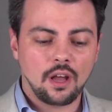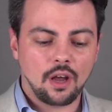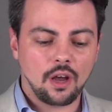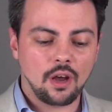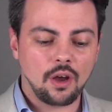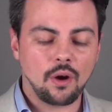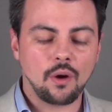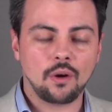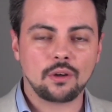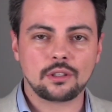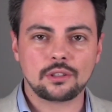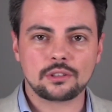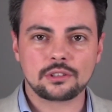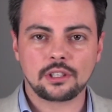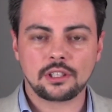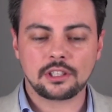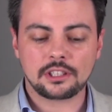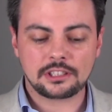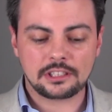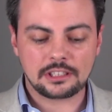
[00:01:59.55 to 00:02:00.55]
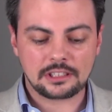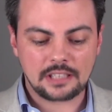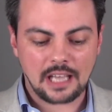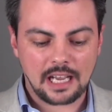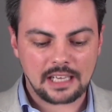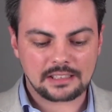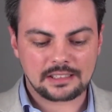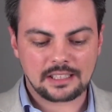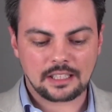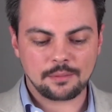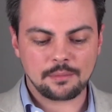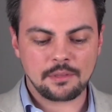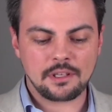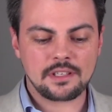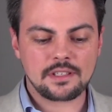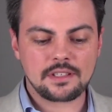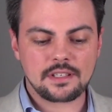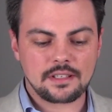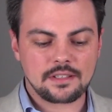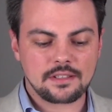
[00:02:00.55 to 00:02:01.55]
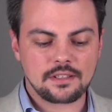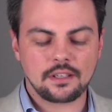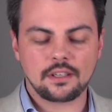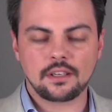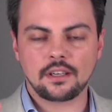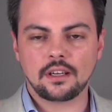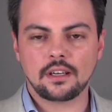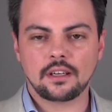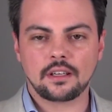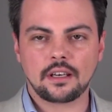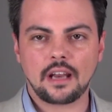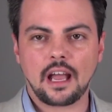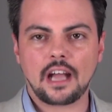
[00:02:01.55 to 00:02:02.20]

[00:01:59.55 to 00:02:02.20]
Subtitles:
Hong Kong dollars in tax. That means it's an